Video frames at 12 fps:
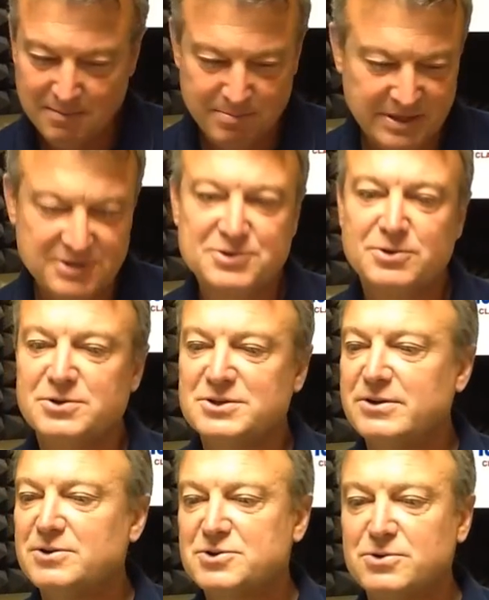big schools,
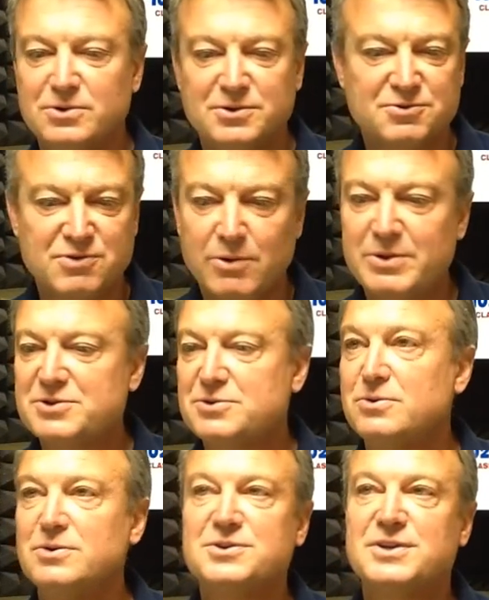little schools, growing
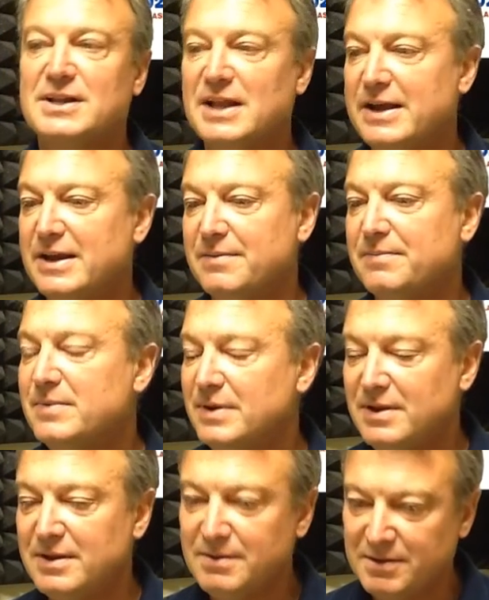schools,
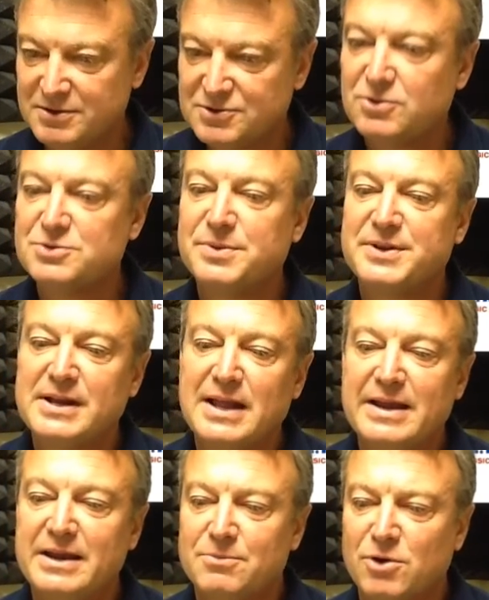schools with
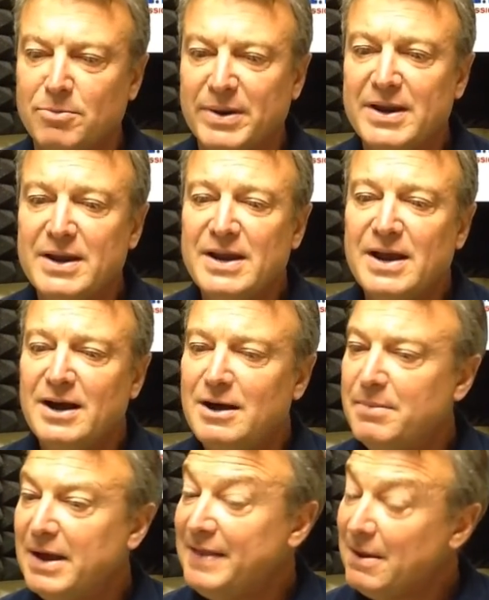declining enrollment.
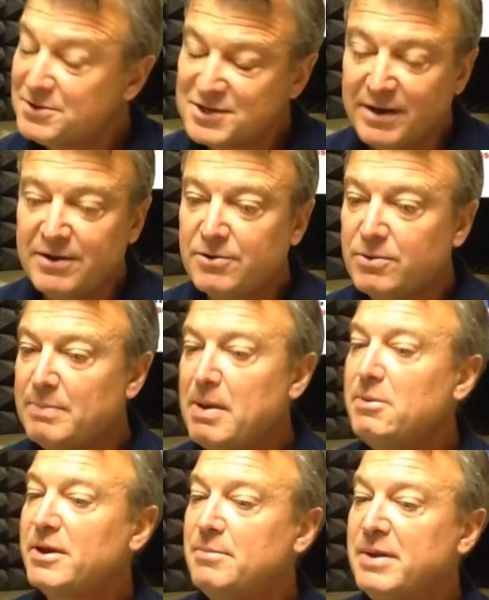And that was done under a
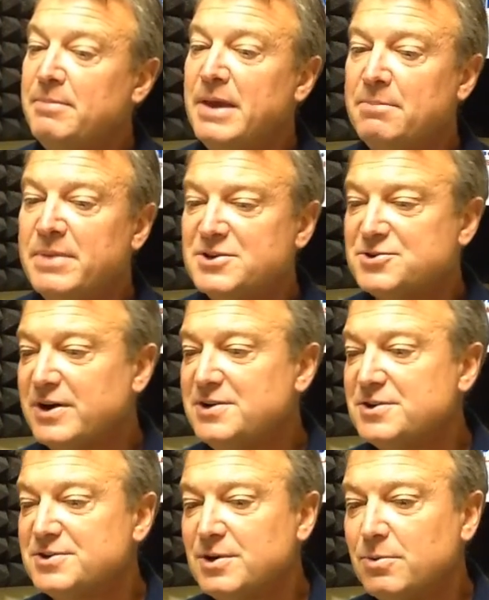Republican
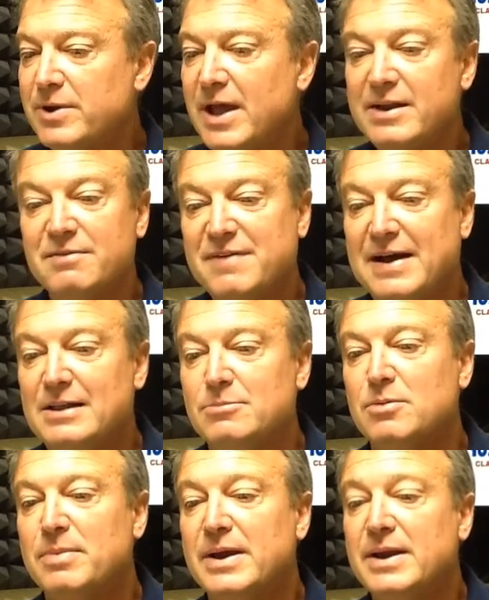administration, so we're not
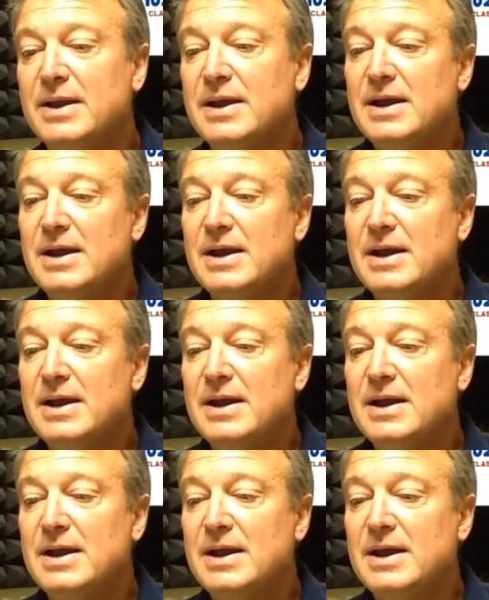infallible. But